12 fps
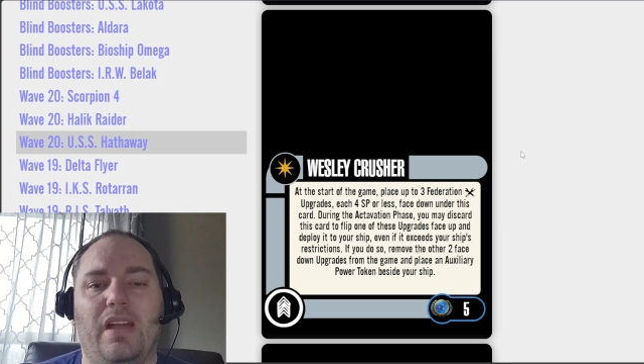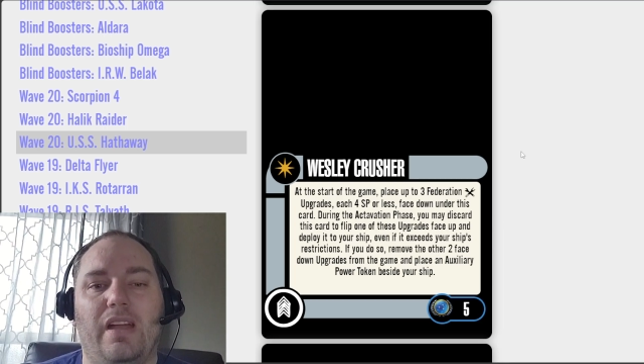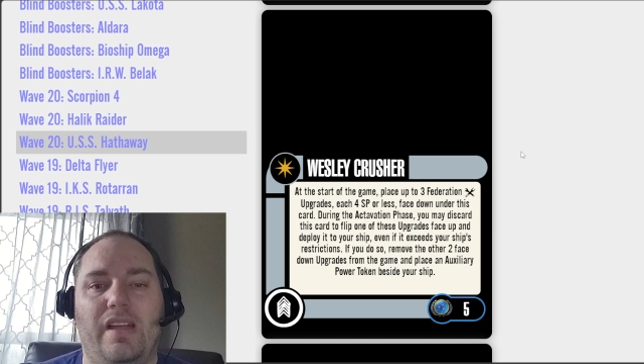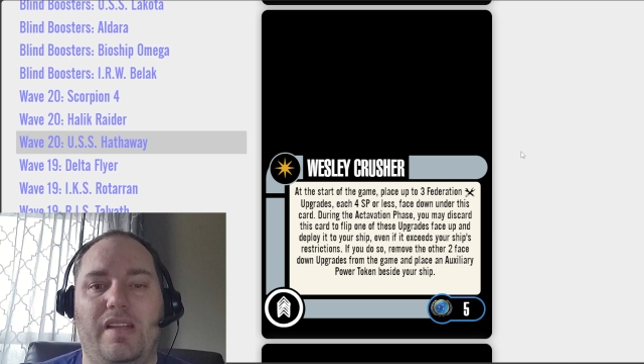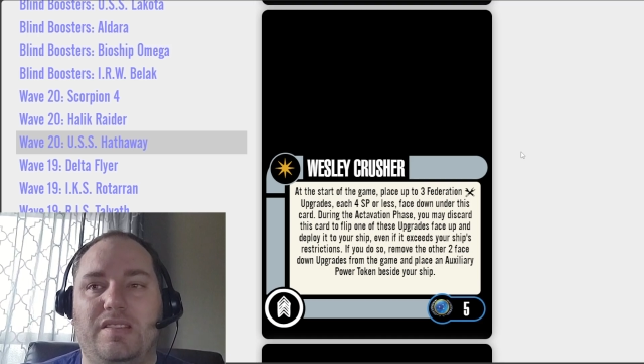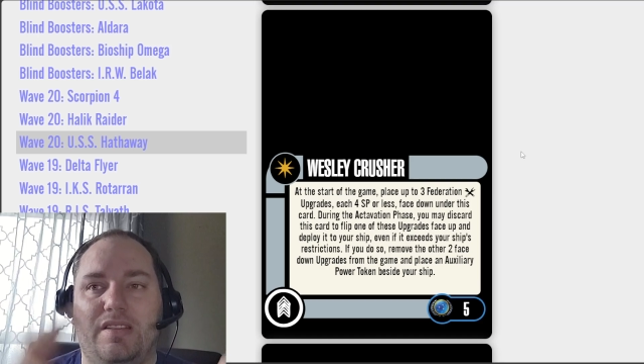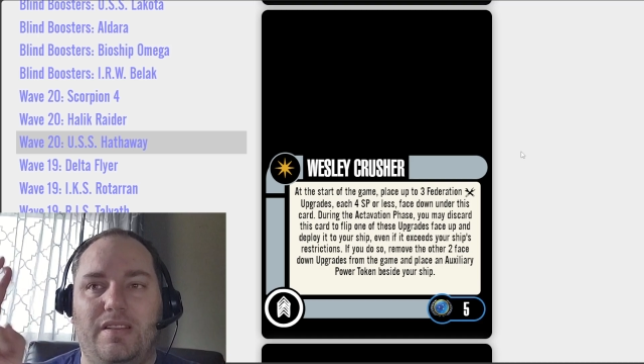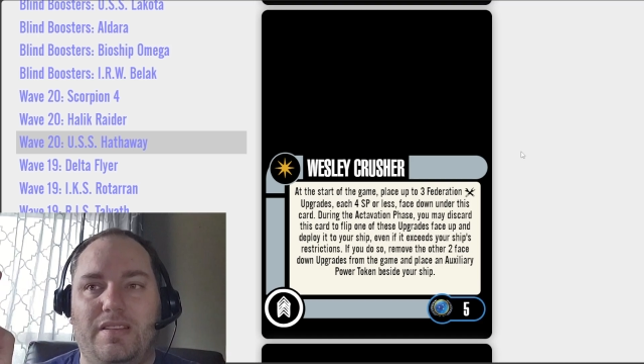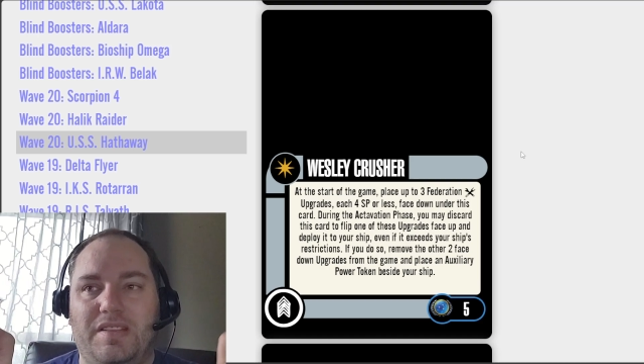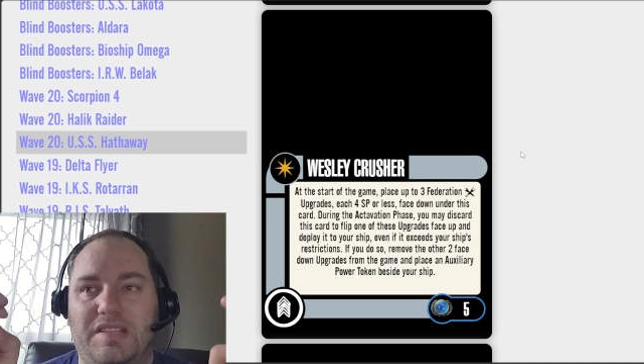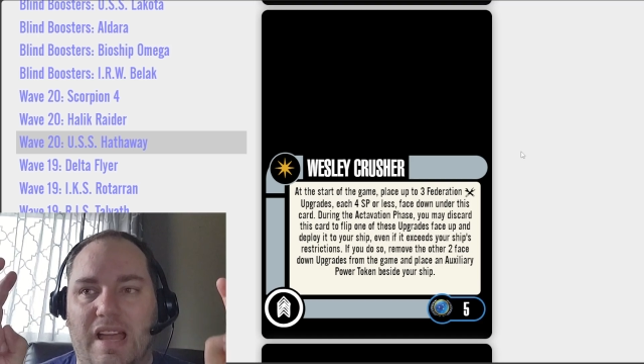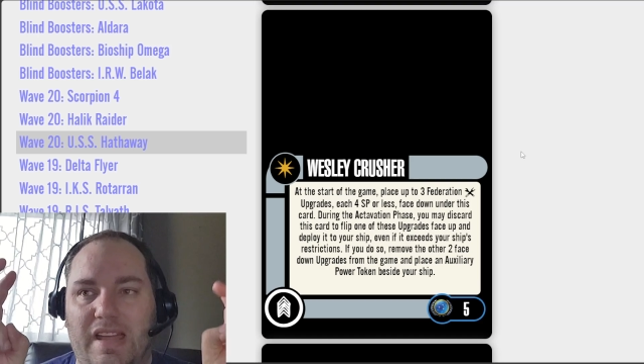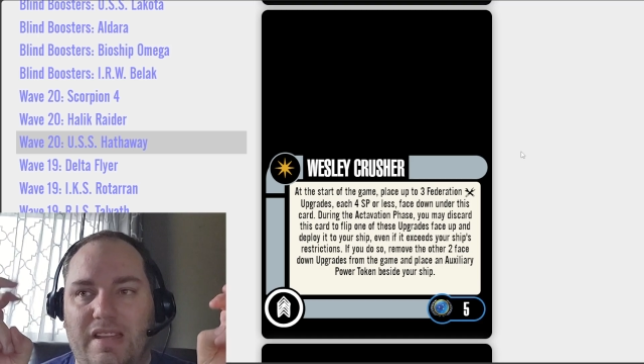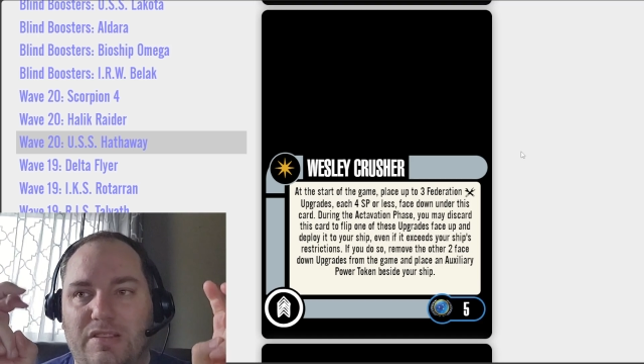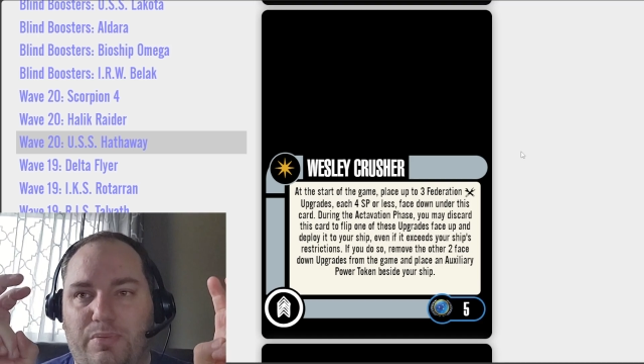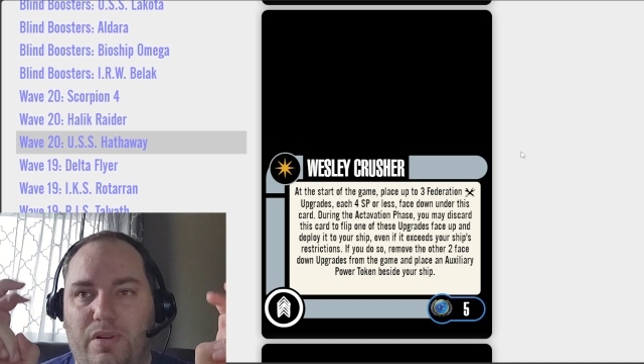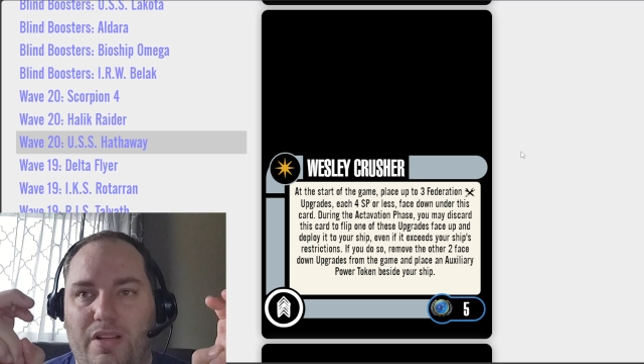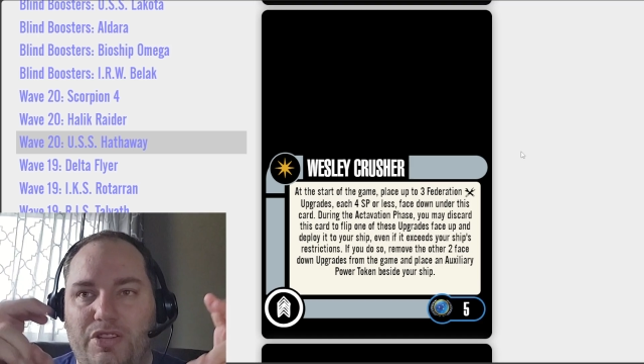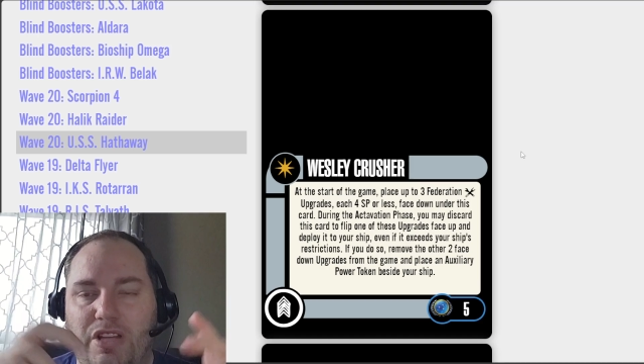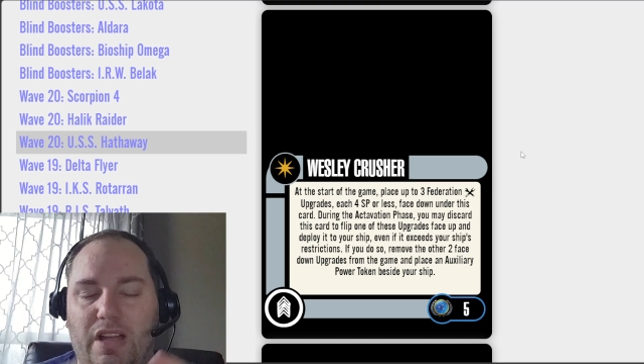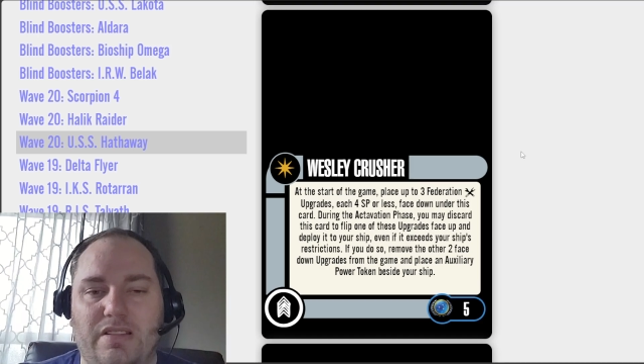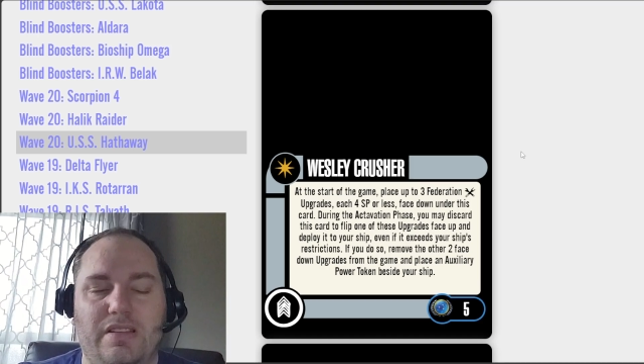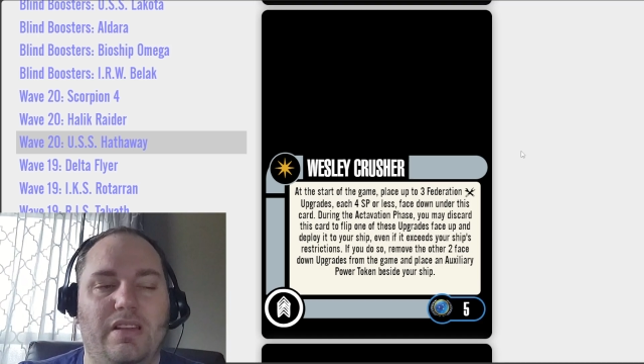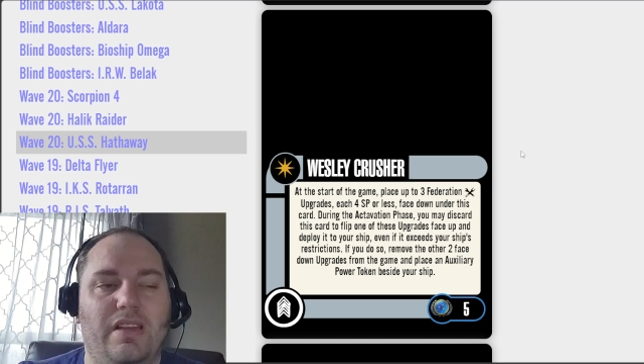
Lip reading: His science project